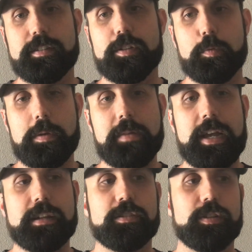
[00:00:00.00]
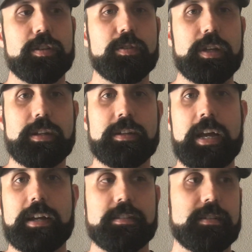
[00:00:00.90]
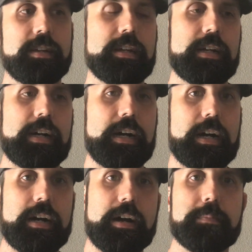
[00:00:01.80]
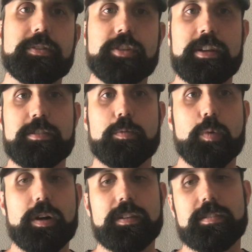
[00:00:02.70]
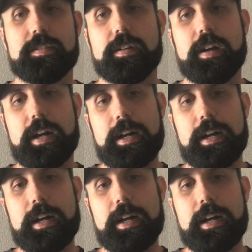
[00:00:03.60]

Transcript: So we make it so that you can text a bunch of kids at once,